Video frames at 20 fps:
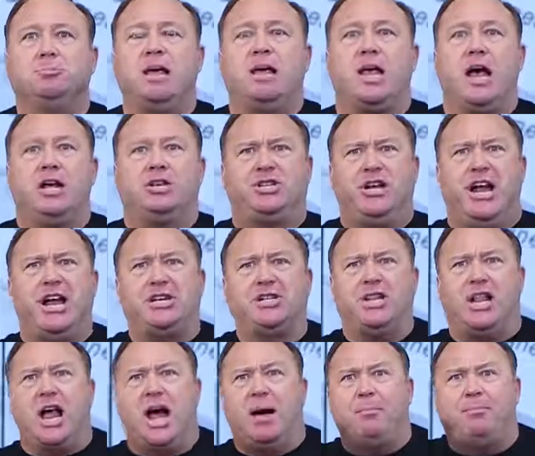because
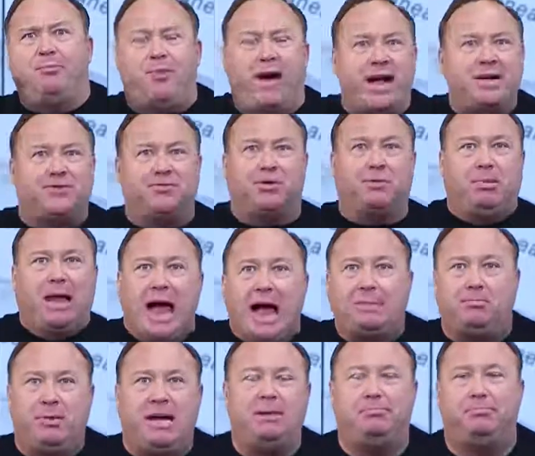Islam fights for
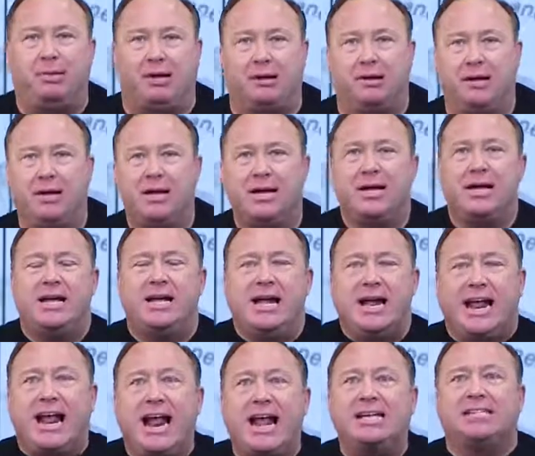black people.
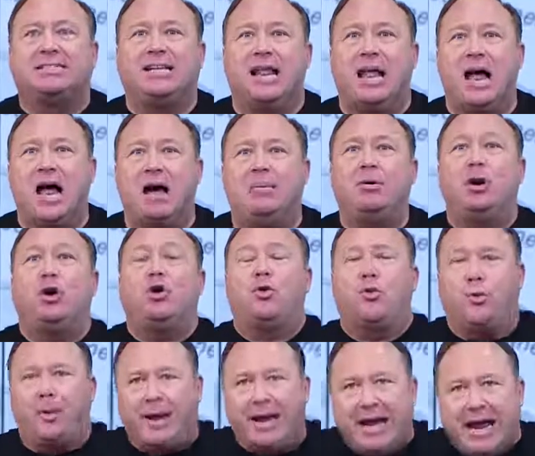Islam
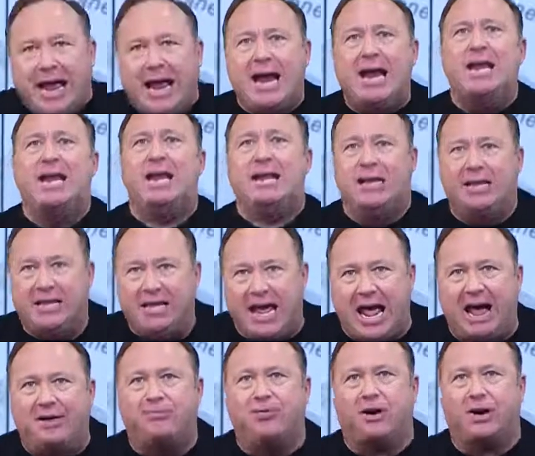created the
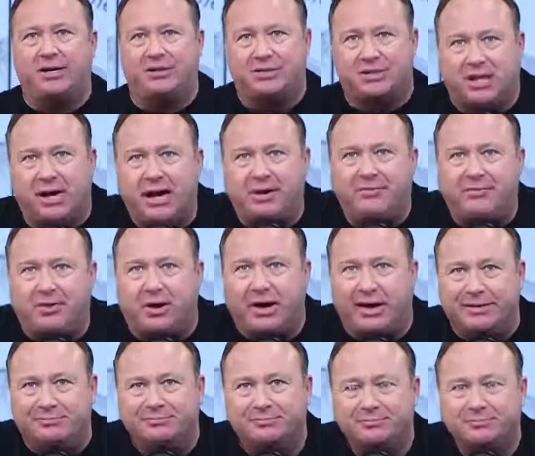African slave
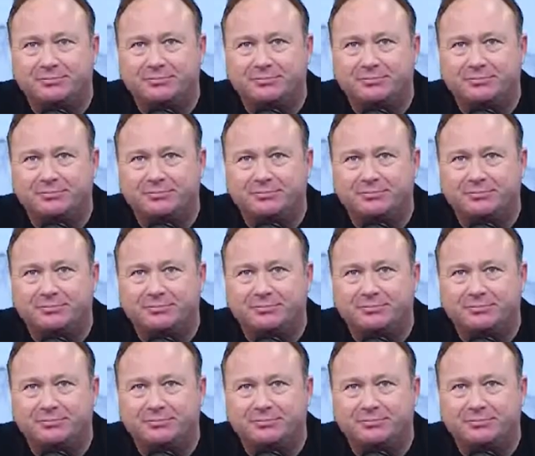trade.